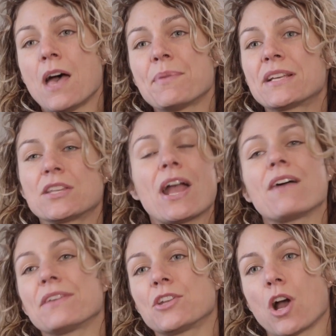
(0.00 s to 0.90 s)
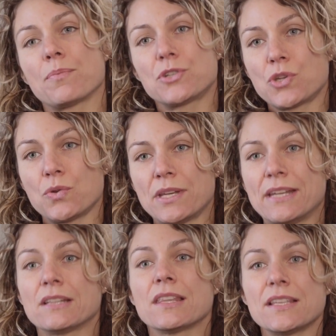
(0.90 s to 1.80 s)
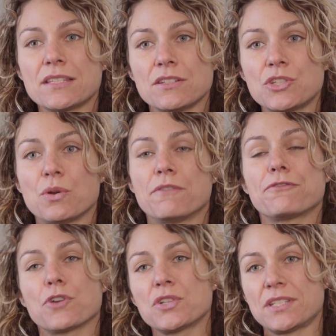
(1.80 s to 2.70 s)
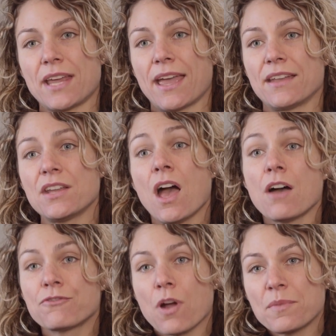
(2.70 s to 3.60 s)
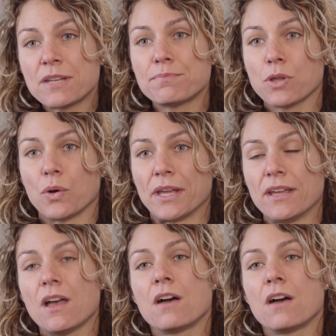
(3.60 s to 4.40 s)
because they're having an opportunity to listen to it firsthand from an employee,